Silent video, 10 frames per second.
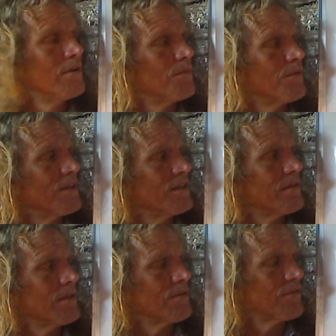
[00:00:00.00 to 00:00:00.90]
When these
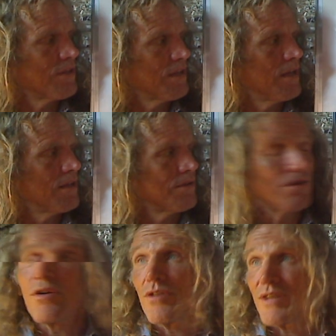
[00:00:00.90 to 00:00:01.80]
things are together,
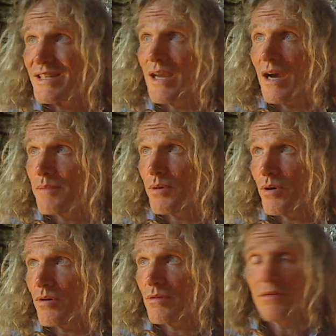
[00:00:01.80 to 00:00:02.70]
you call it a
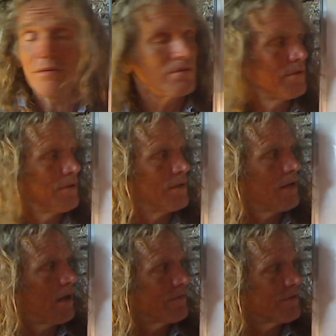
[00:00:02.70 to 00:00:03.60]
dipole. And it
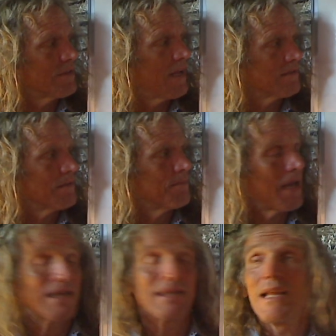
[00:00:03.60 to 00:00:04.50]
obviously has a
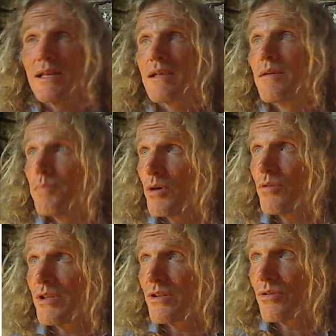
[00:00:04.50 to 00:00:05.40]
magnetic
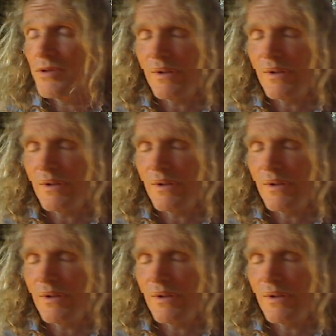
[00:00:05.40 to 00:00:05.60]
component to it.